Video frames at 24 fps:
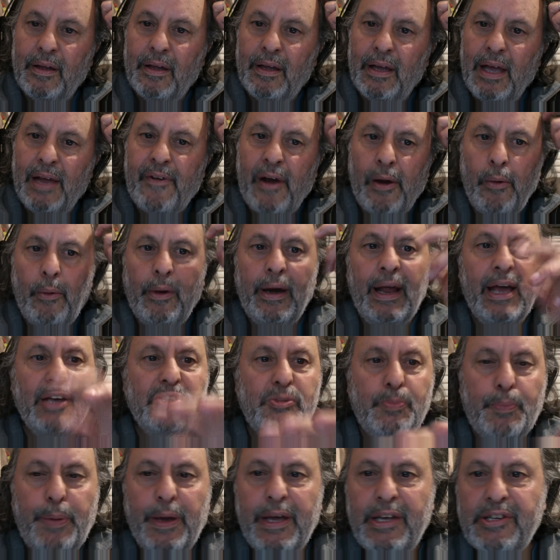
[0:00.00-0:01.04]
If everyone has
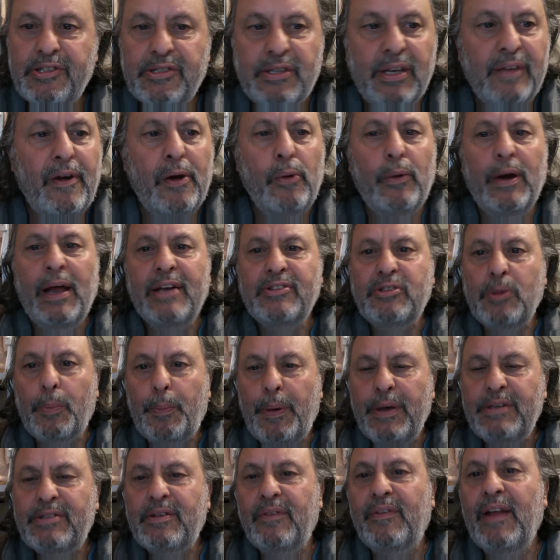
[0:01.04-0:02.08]
peace, if everyone has a
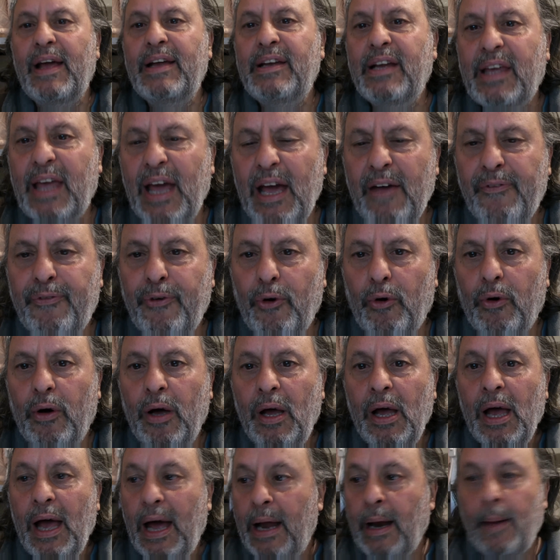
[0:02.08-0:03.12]
piece of land to care for,
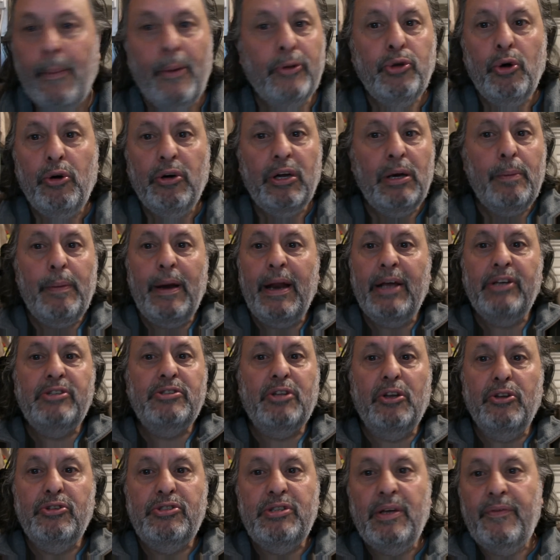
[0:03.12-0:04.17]
and I'm not talking about
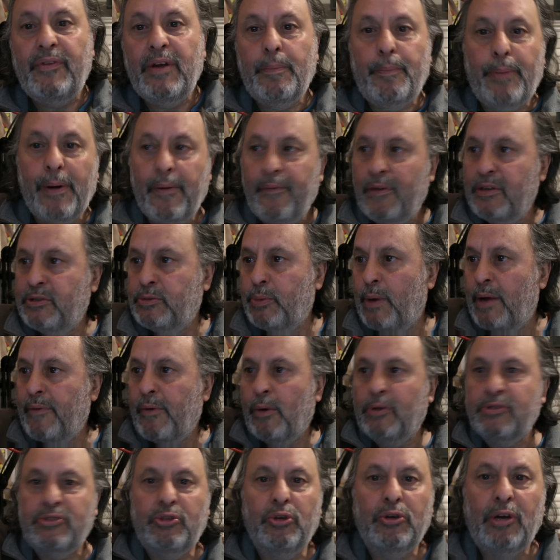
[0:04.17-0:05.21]
exclusivity and privilege where
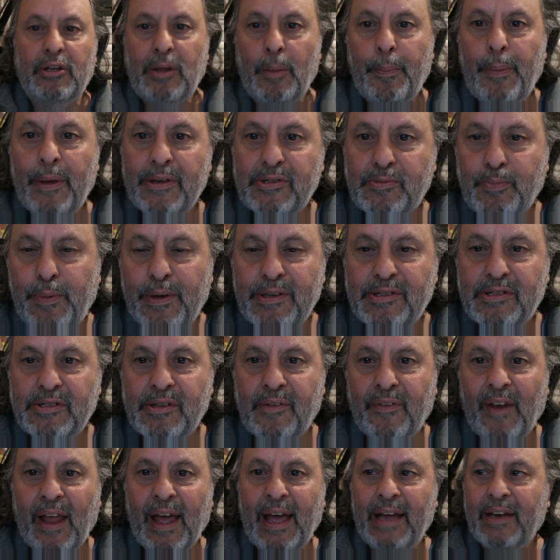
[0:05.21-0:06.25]
everyone's still got the best pieces
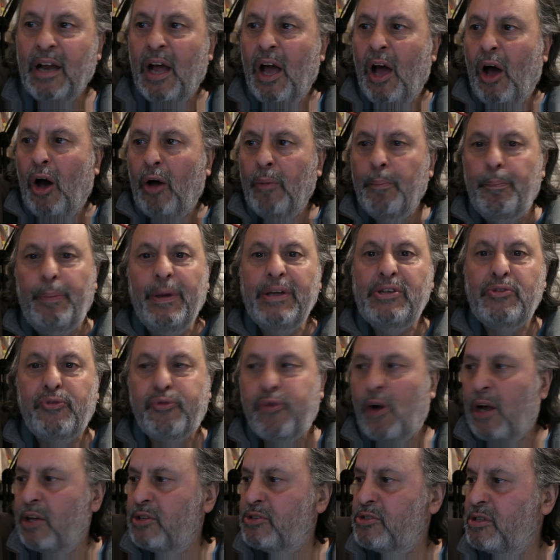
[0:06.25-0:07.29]
of land on beach
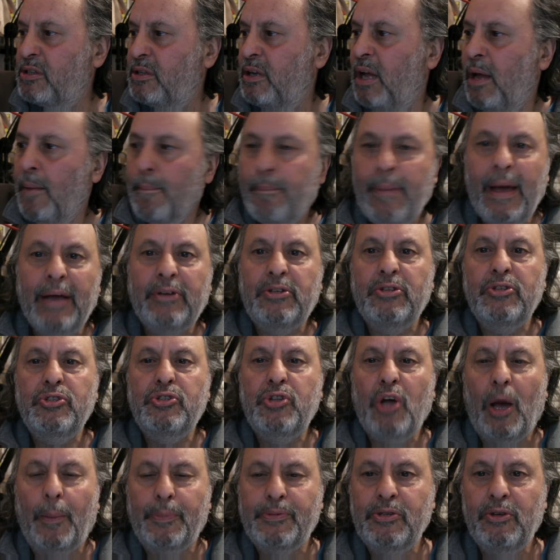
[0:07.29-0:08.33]
fronts and mountain
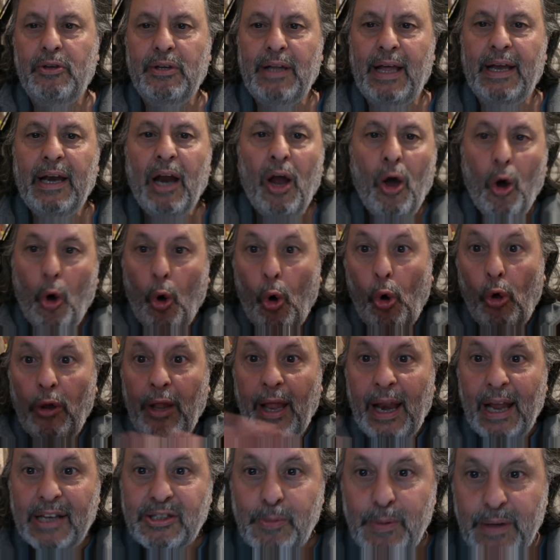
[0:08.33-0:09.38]
tops and all that
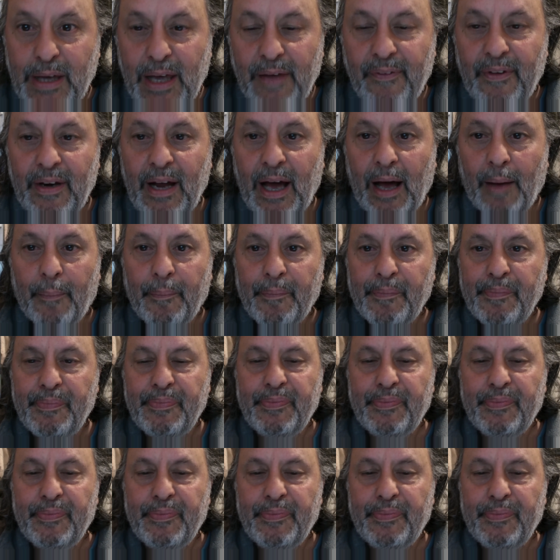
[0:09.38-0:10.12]
has to be given up.